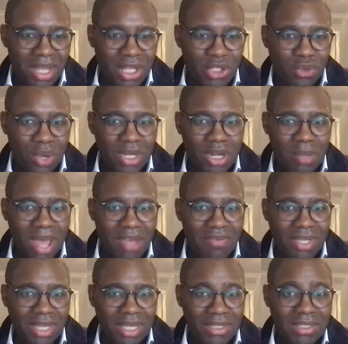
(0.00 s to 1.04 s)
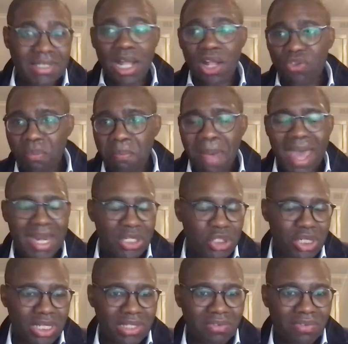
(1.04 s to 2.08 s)
you end up having a
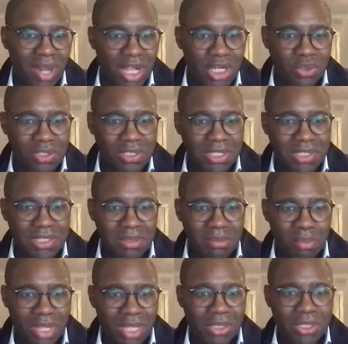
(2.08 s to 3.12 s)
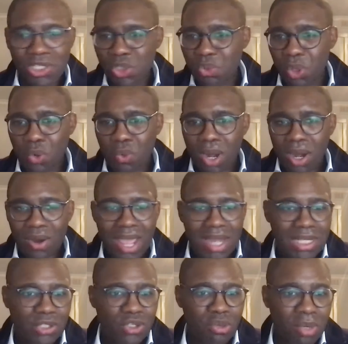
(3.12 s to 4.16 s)
self-managing financial system that doesn't require
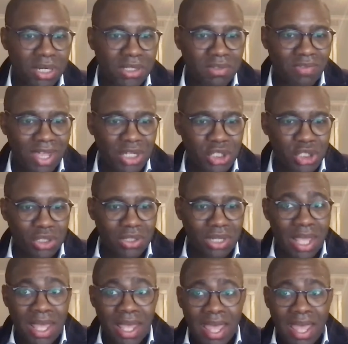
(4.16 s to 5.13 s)
any human intervention